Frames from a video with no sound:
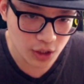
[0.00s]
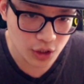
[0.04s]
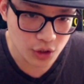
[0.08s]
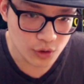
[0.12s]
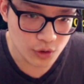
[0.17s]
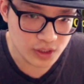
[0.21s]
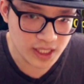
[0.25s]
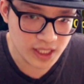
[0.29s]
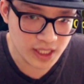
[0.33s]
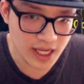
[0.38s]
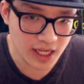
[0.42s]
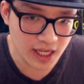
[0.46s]

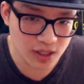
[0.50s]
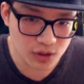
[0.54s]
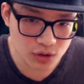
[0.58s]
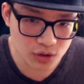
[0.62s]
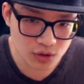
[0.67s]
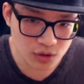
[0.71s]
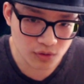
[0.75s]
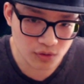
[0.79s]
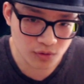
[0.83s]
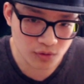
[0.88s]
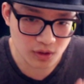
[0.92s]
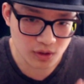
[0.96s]
You take,
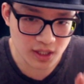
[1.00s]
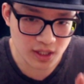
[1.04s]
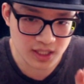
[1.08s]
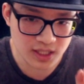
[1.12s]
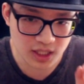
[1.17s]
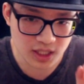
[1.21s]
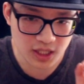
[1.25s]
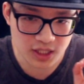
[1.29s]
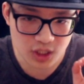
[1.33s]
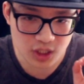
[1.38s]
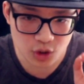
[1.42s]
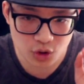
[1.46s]
this
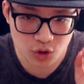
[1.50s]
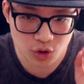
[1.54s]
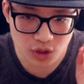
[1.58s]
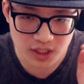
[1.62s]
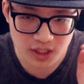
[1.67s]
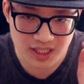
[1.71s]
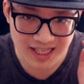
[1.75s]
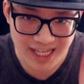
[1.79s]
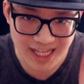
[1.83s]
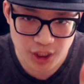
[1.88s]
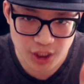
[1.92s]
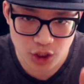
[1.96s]

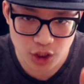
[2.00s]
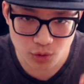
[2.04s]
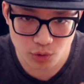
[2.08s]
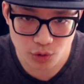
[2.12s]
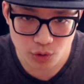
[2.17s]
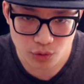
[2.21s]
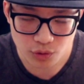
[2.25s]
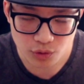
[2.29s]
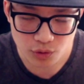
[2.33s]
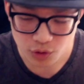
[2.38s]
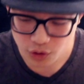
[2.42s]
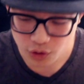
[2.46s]
is a legend rune.